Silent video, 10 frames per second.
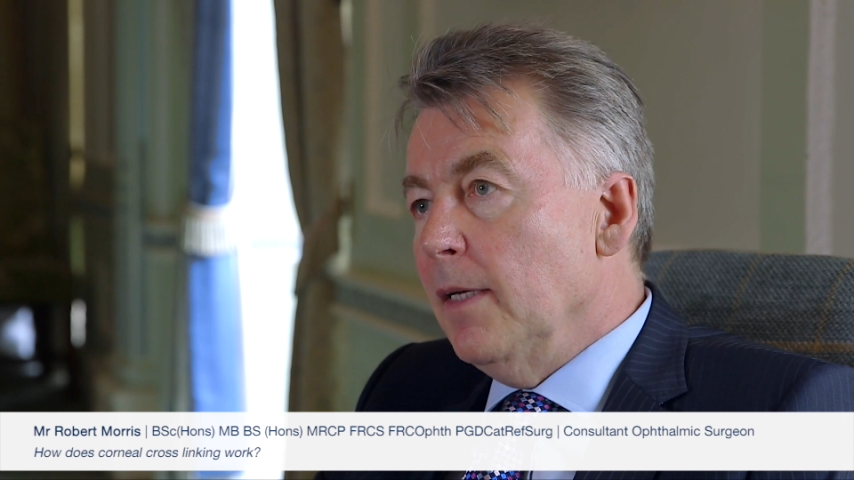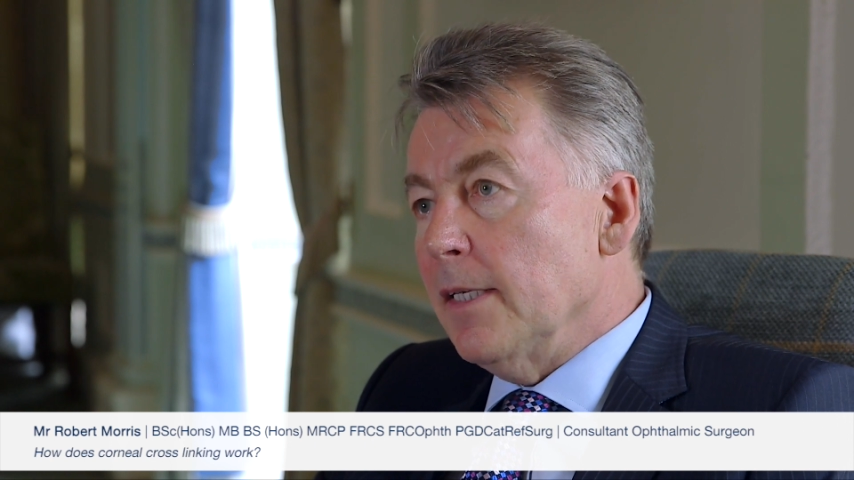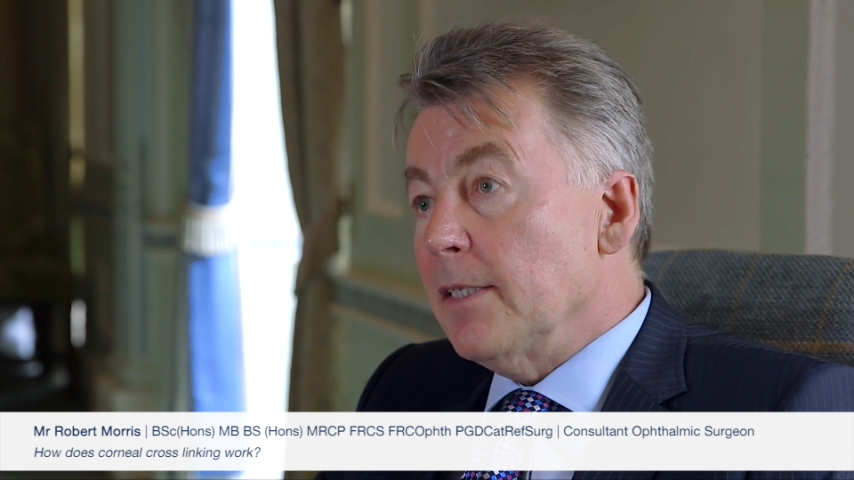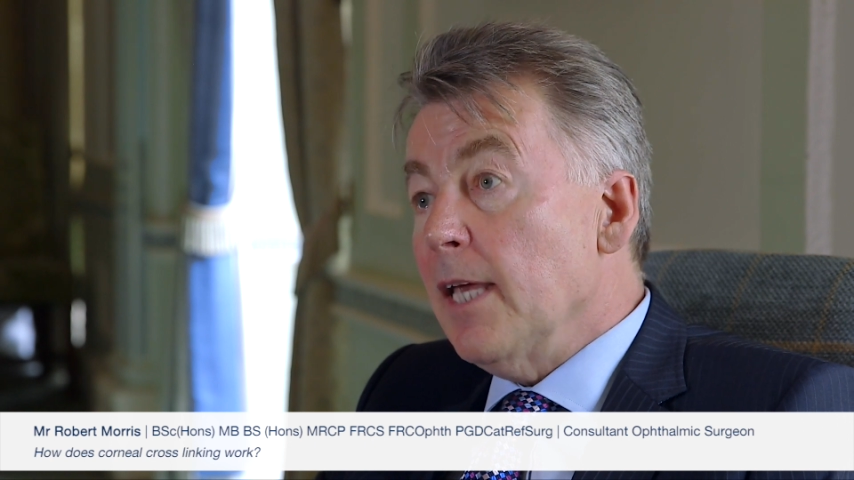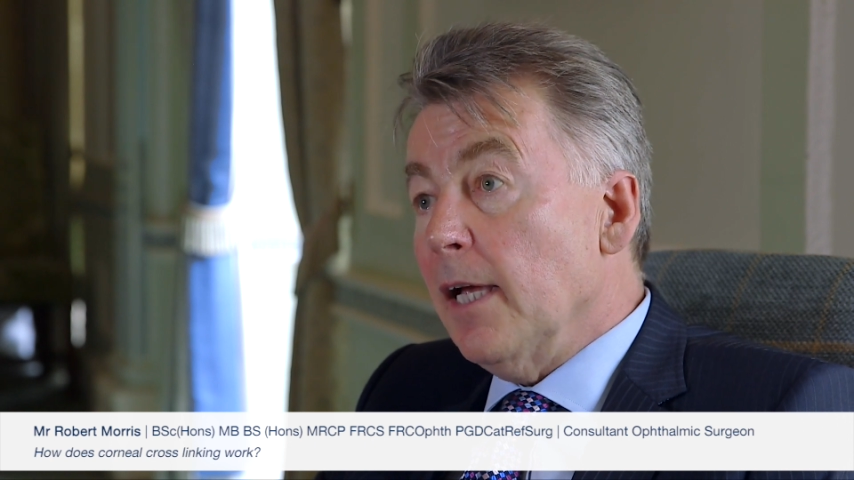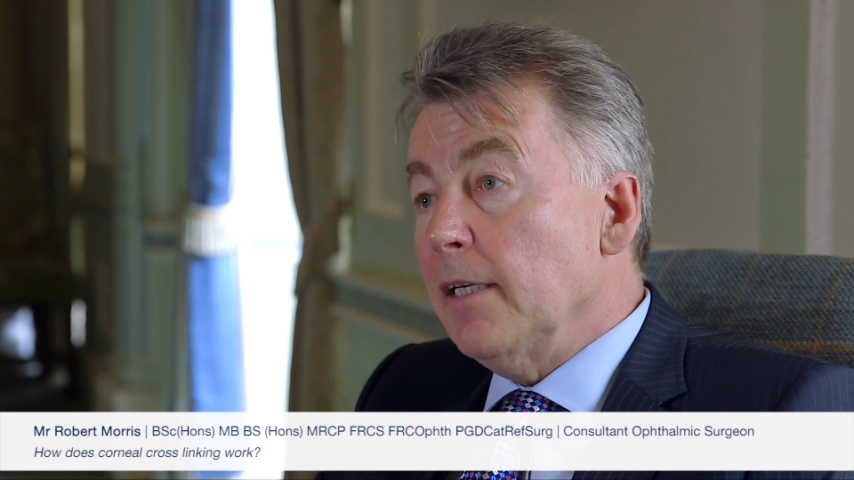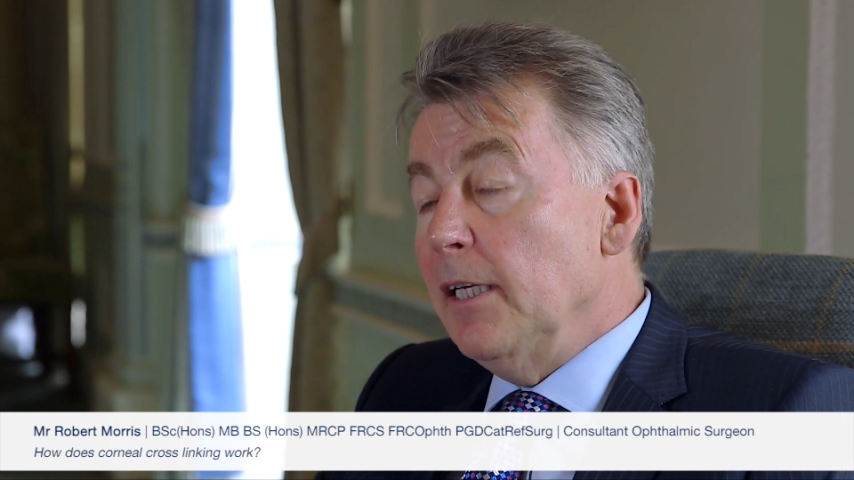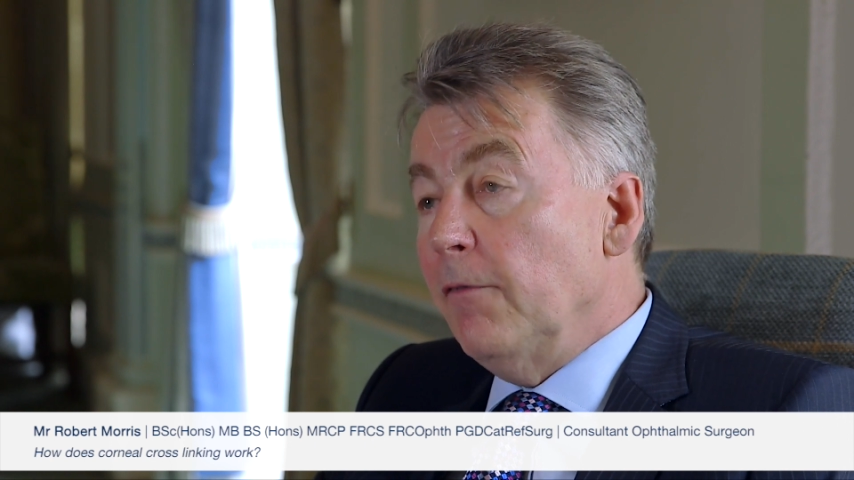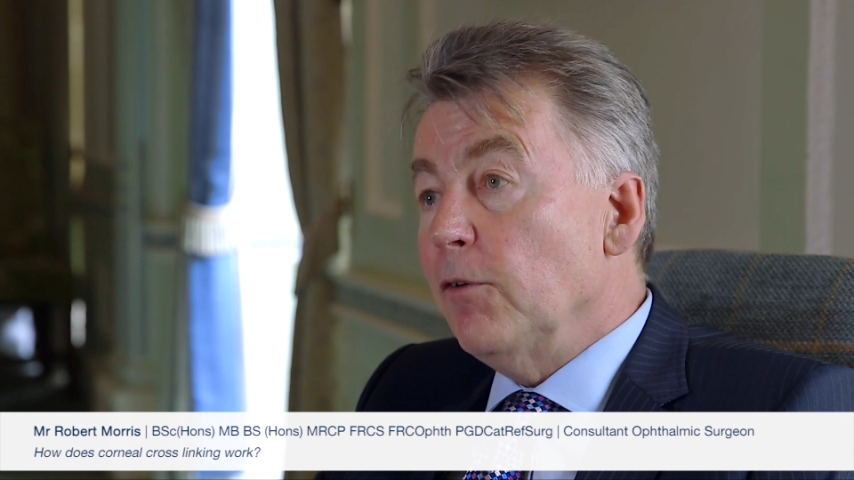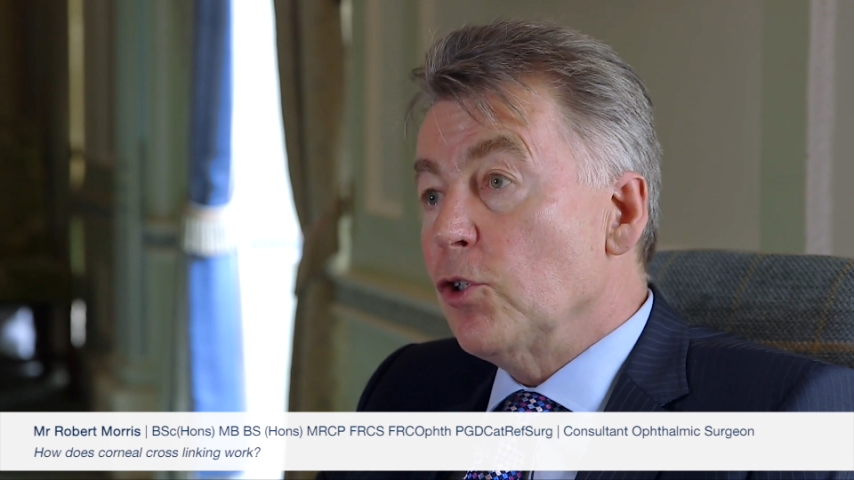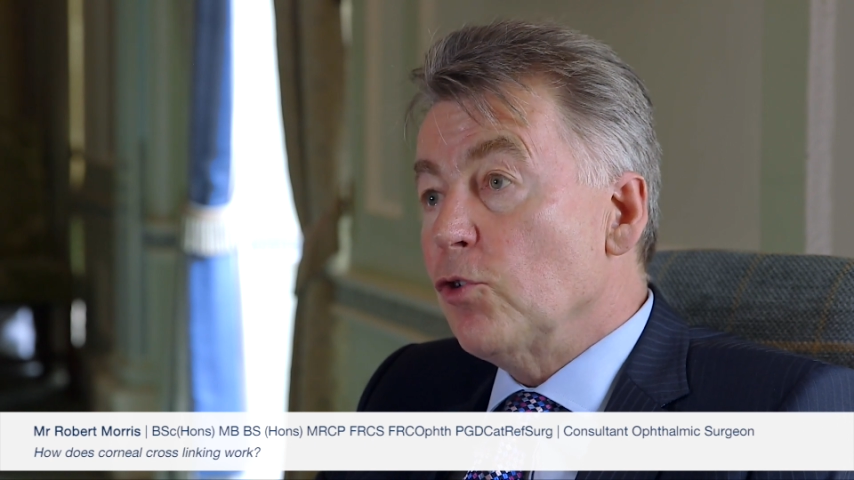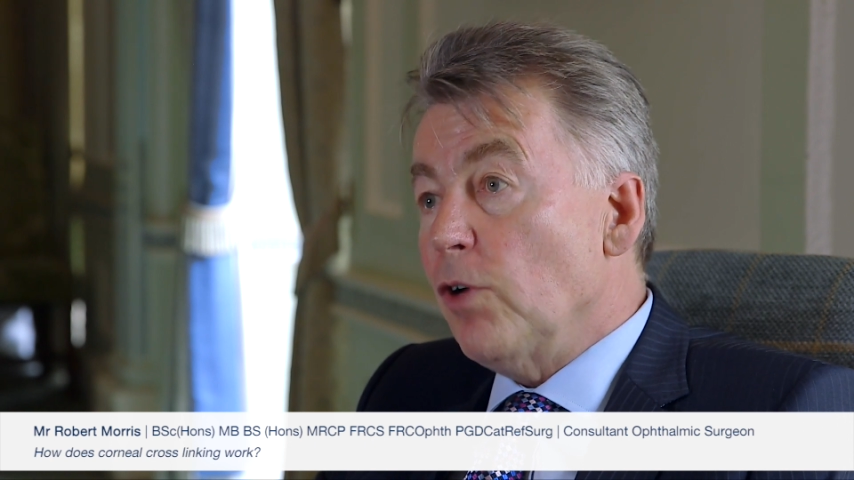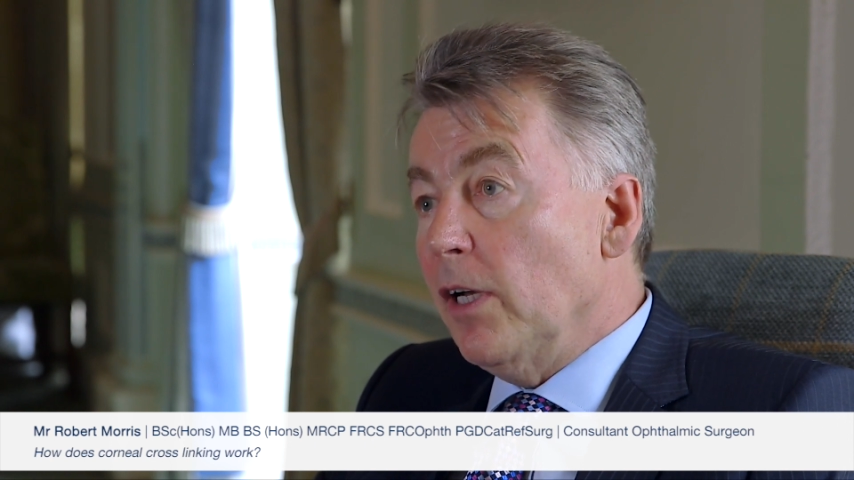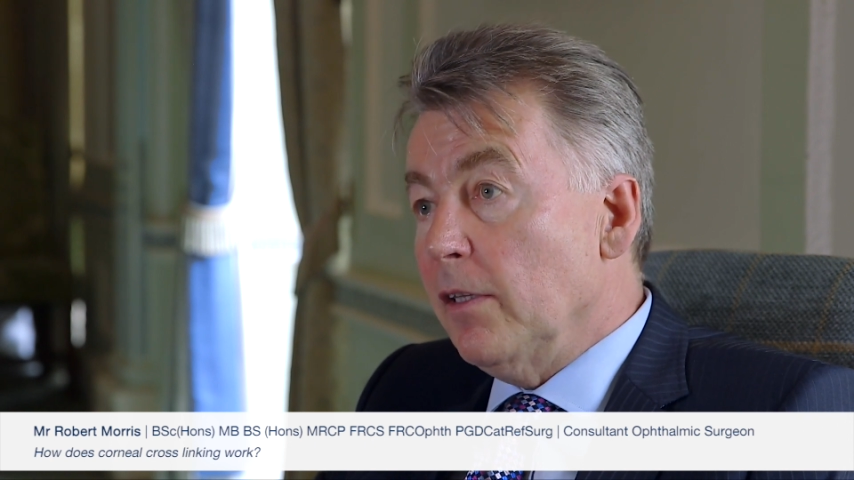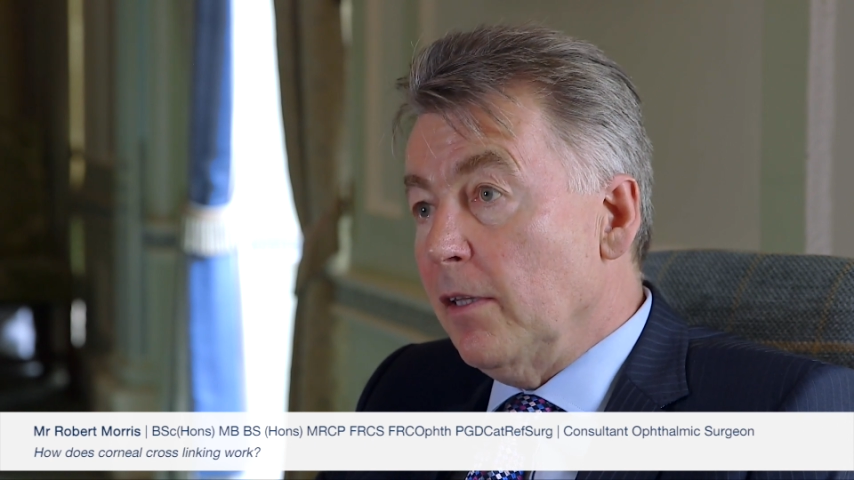is a technique for
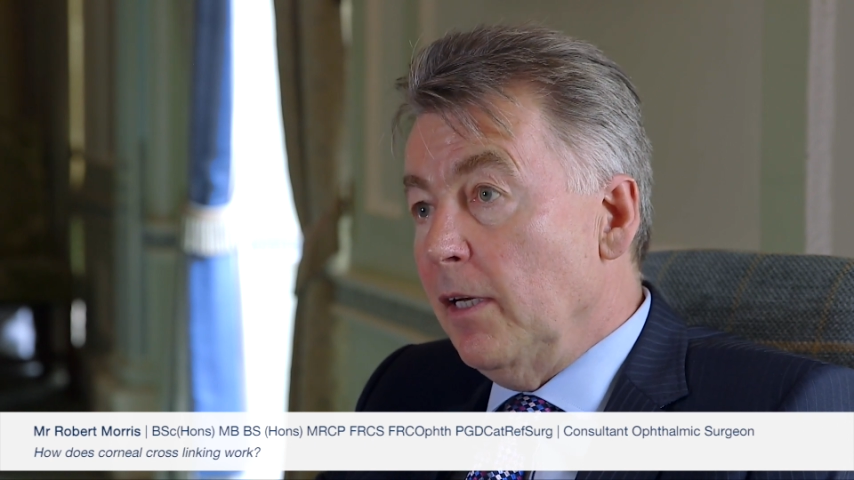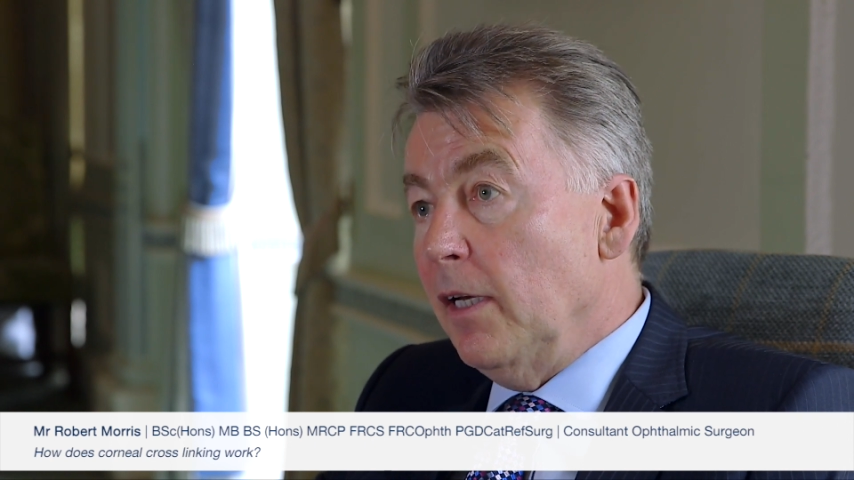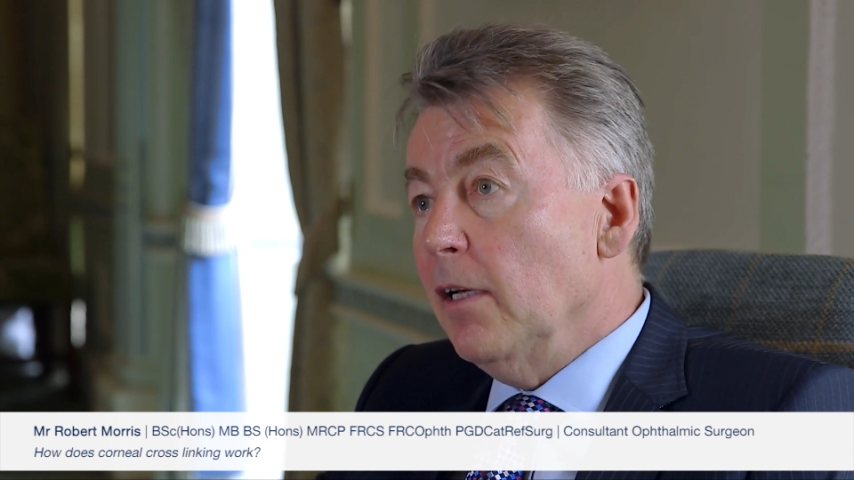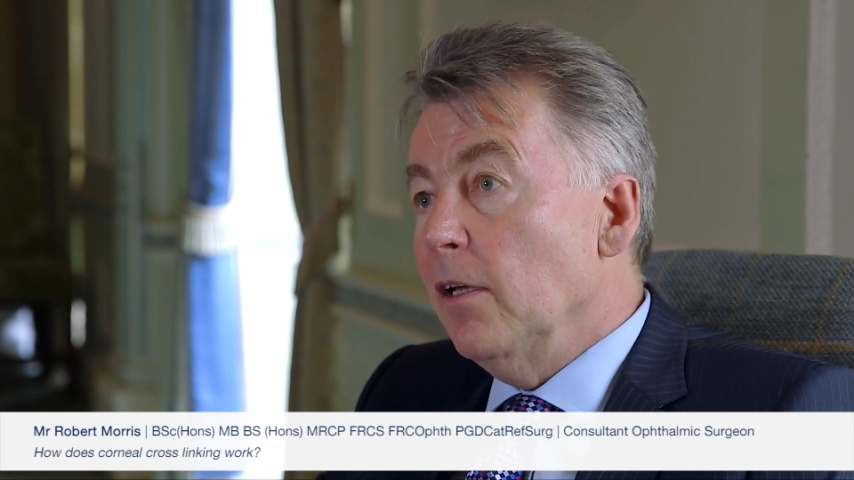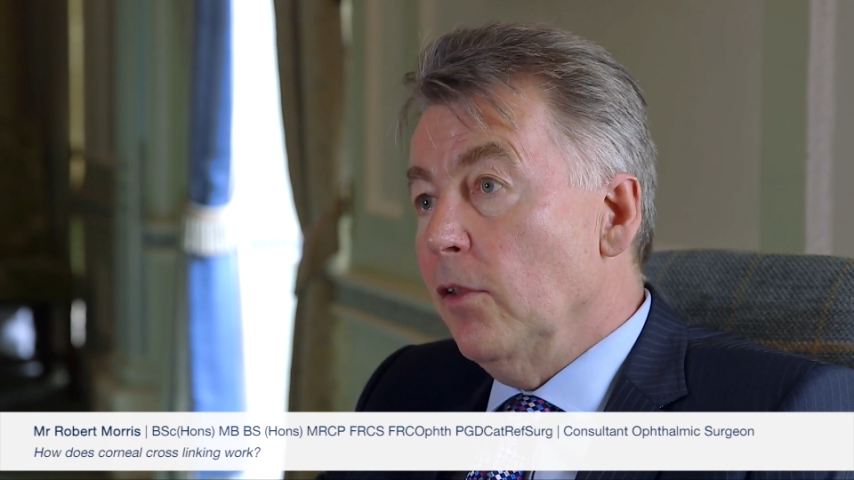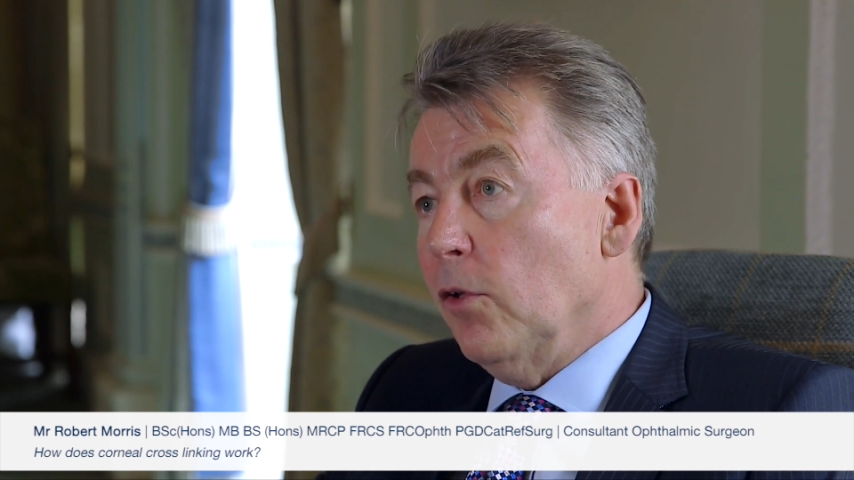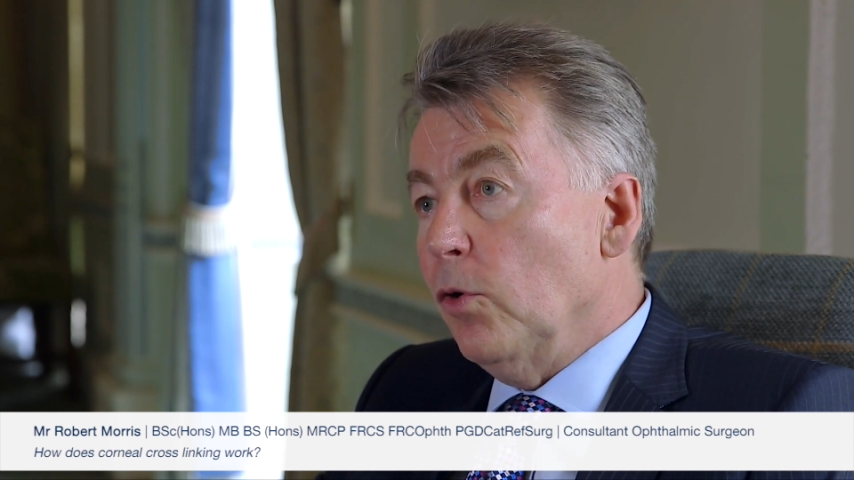strengthening the